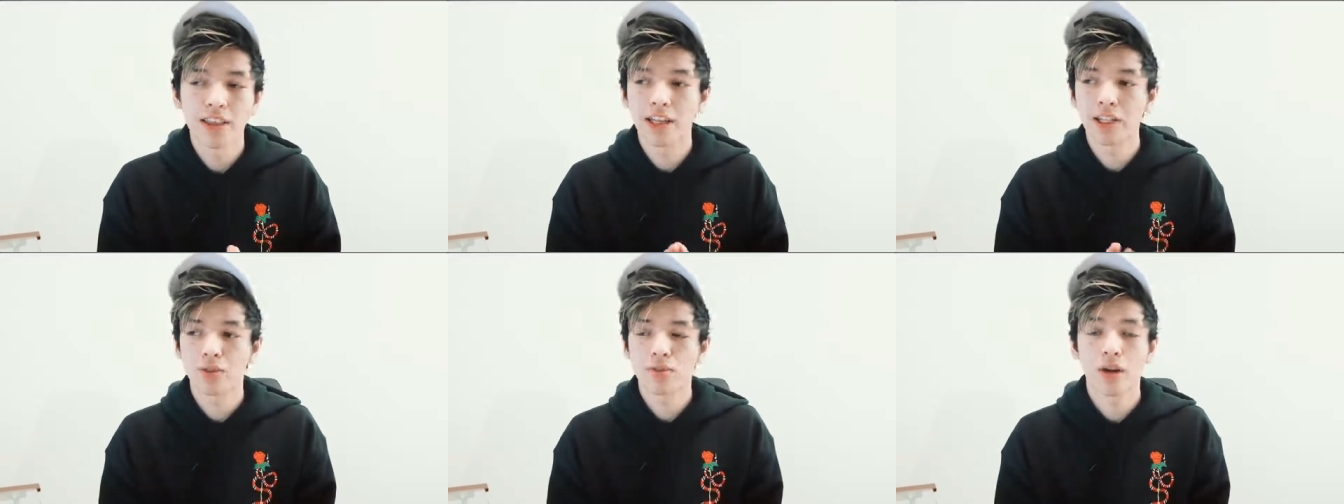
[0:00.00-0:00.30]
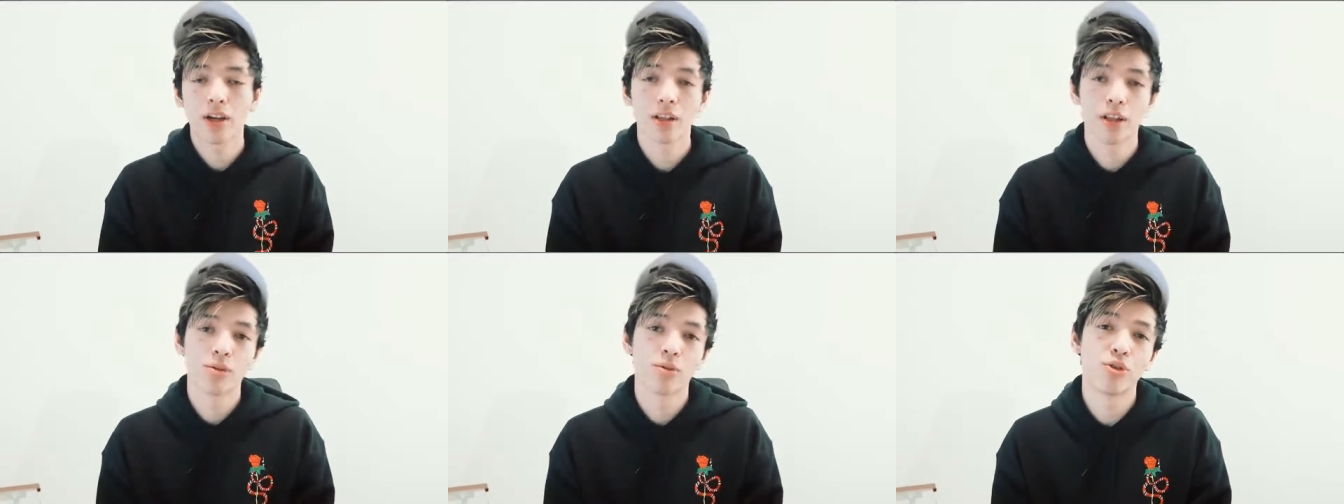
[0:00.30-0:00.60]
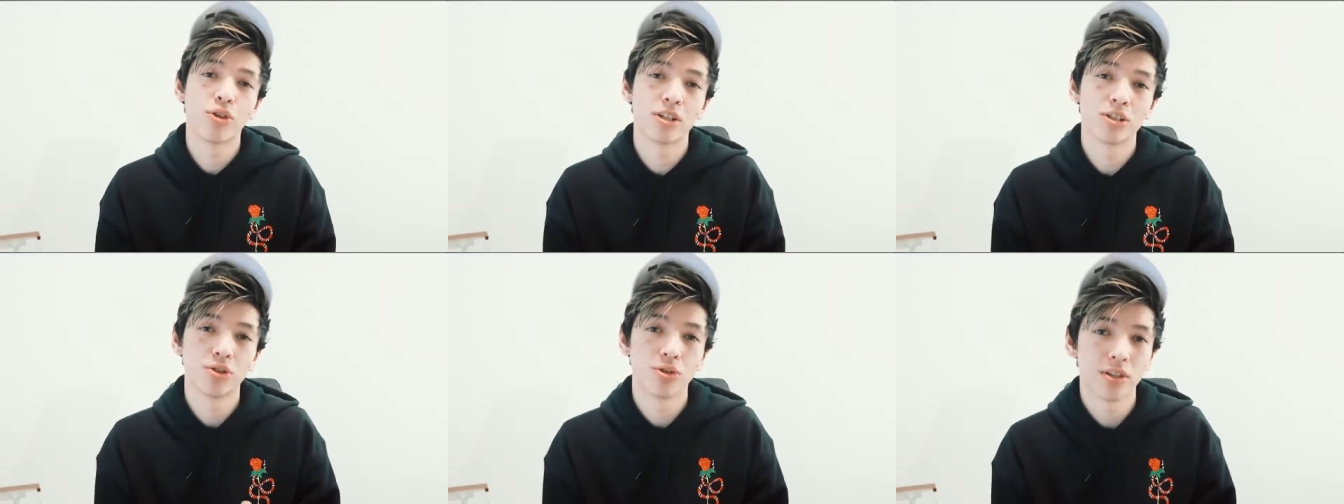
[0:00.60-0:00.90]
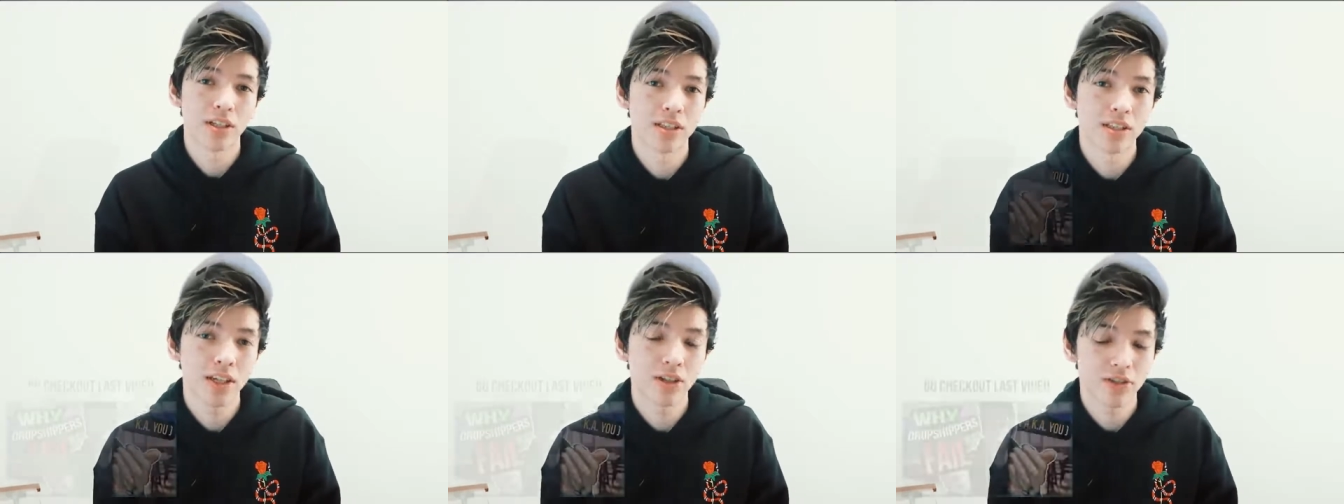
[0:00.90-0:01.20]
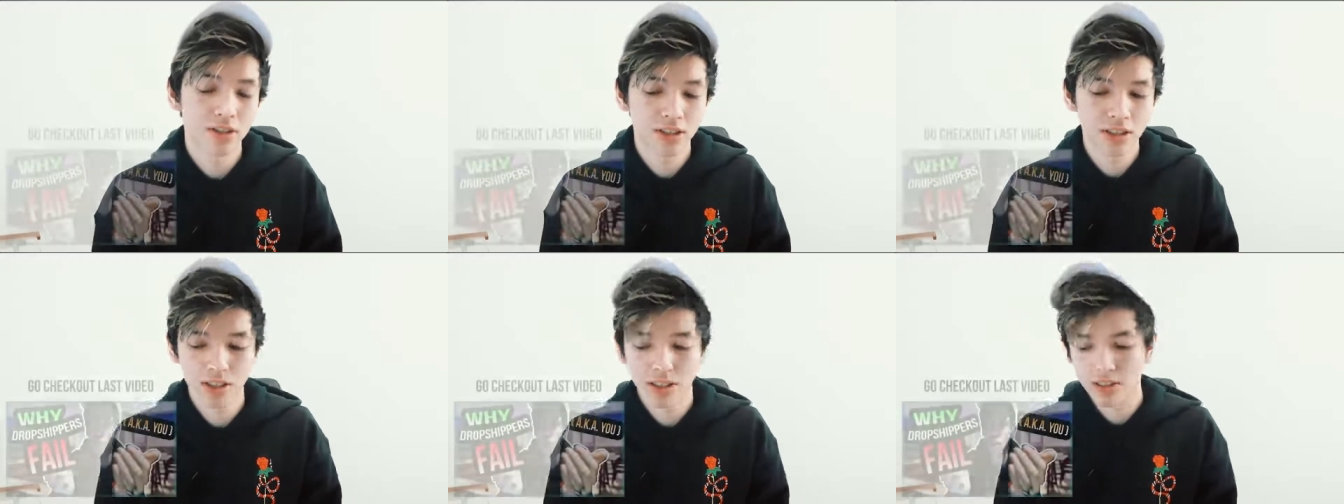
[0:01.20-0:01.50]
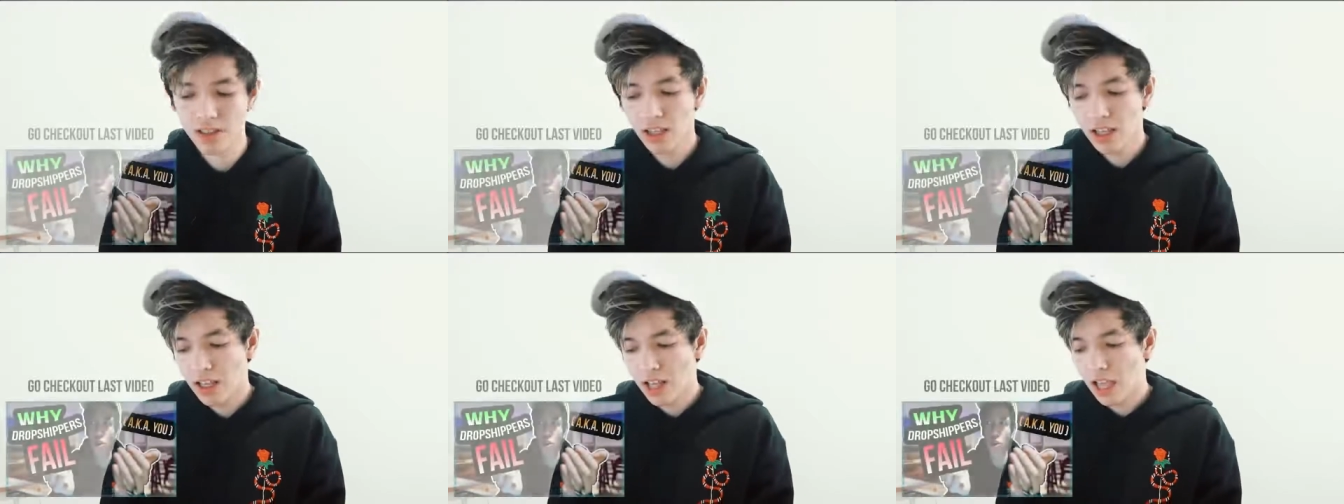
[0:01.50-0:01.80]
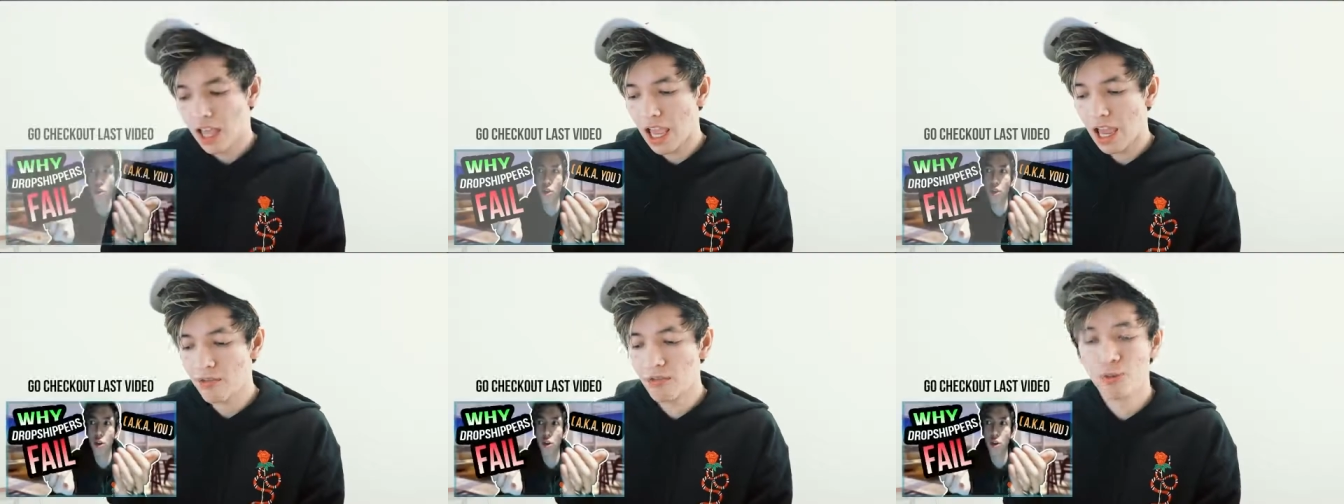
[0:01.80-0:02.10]
That's why a lot of you guys don't get sales is because
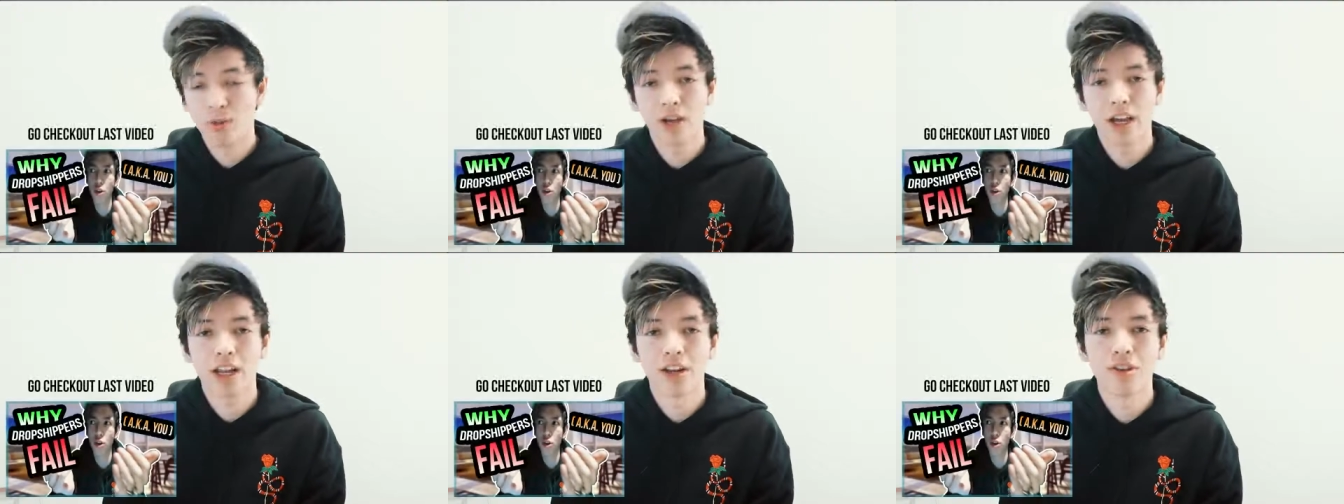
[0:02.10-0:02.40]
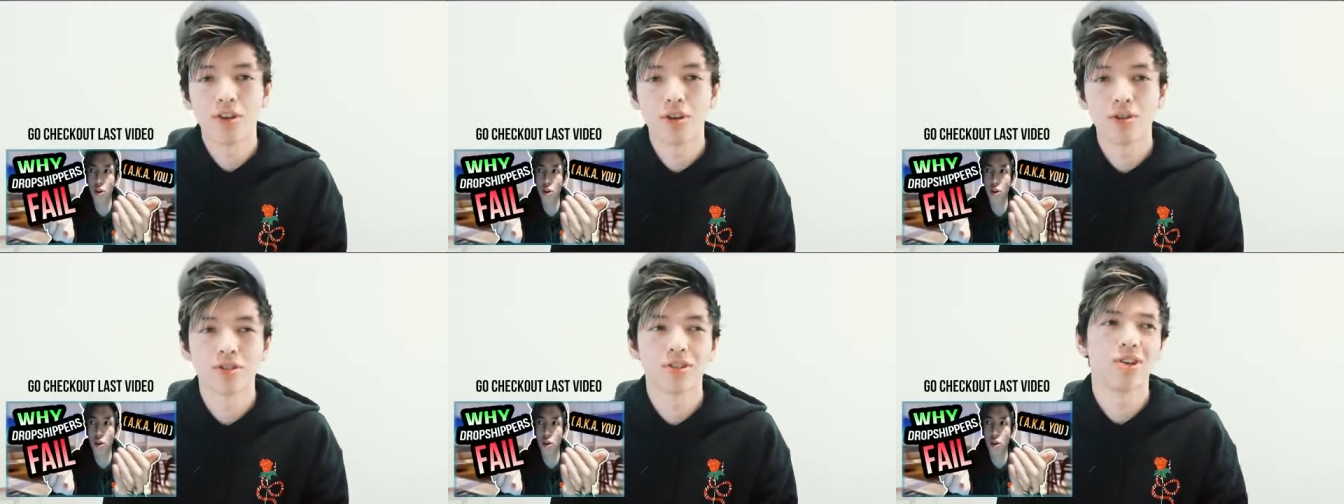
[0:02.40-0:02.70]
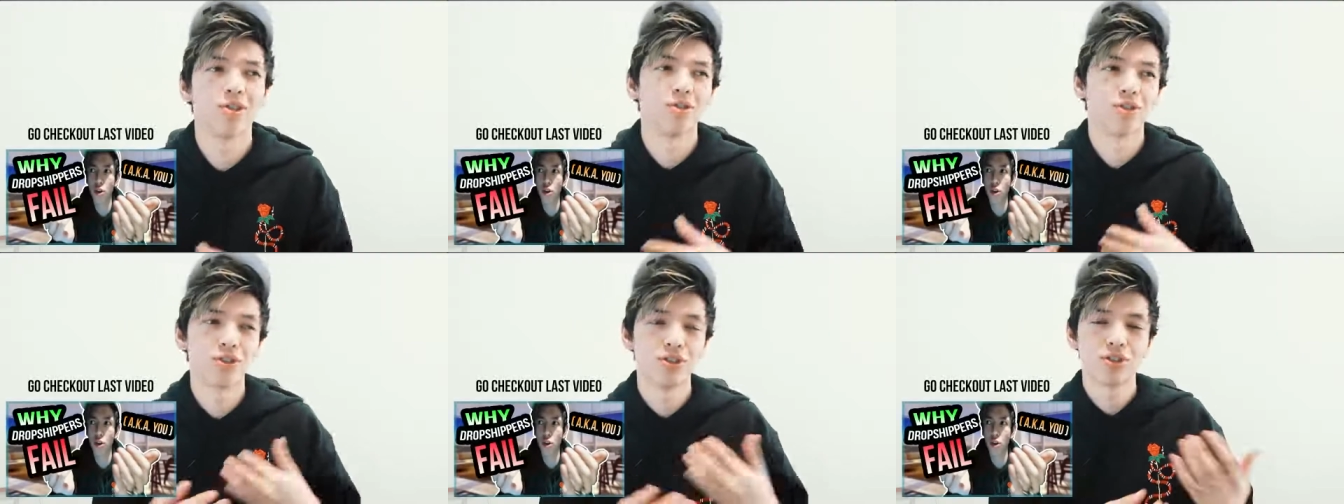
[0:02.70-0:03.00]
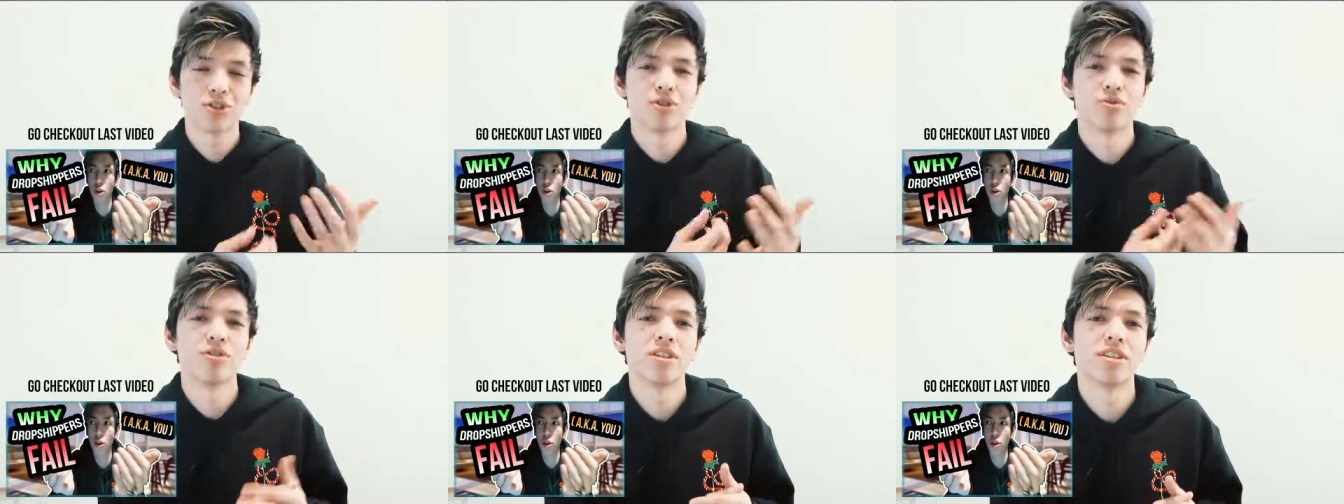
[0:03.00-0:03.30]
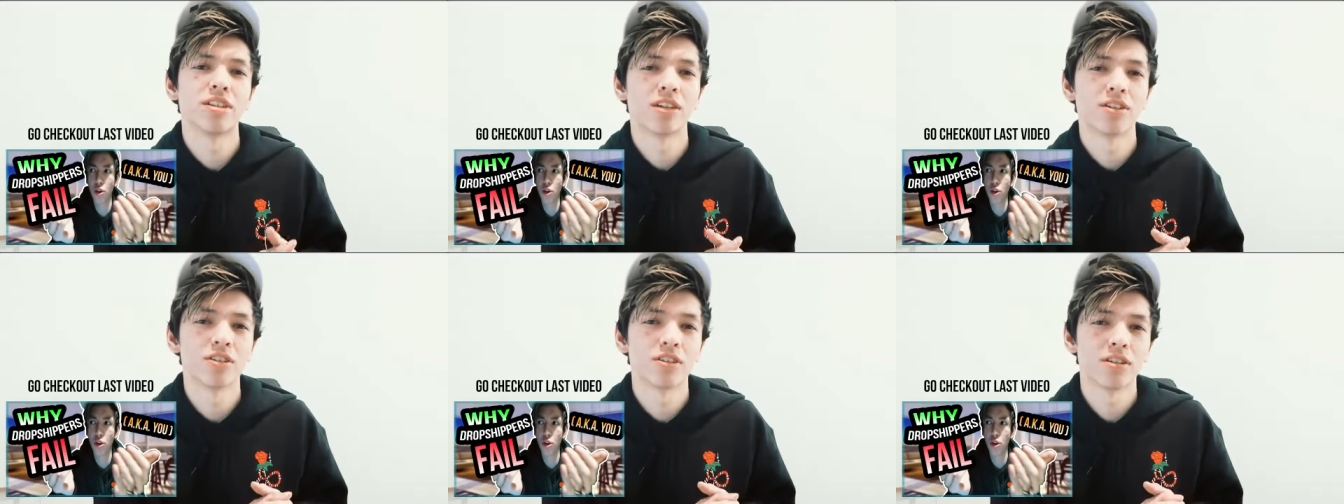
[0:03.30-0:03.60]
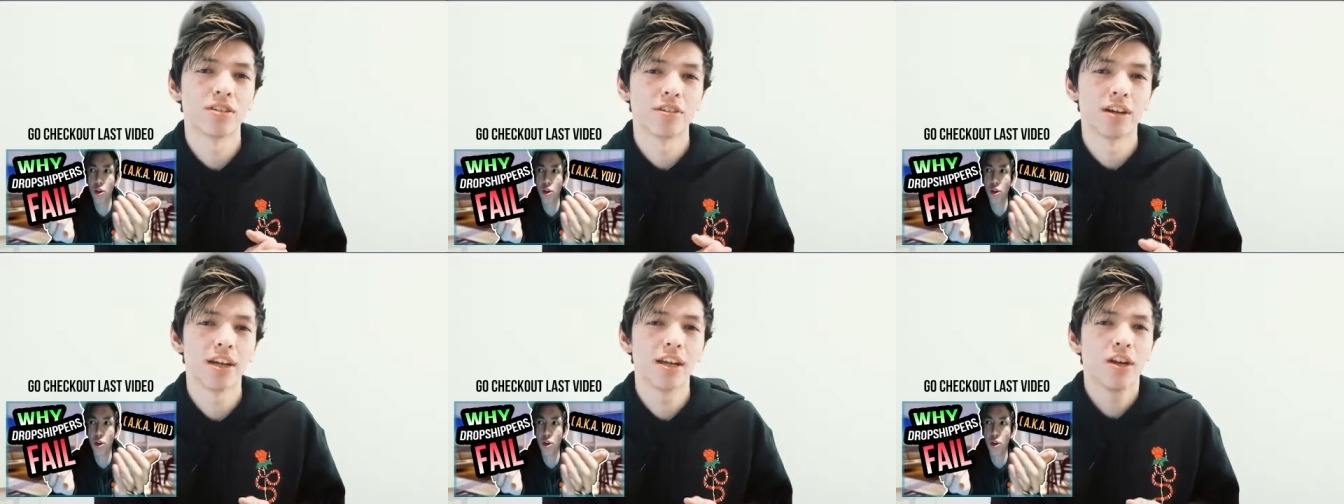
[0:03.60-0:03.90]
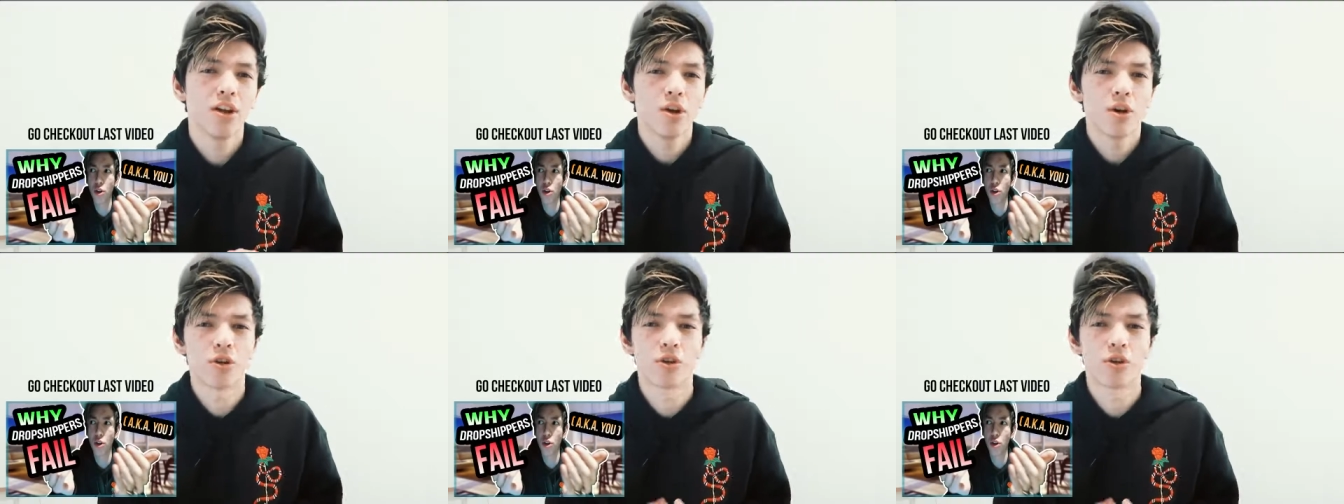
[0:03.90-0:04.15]
everyone kind of knows, oh, they're just a reseller, right?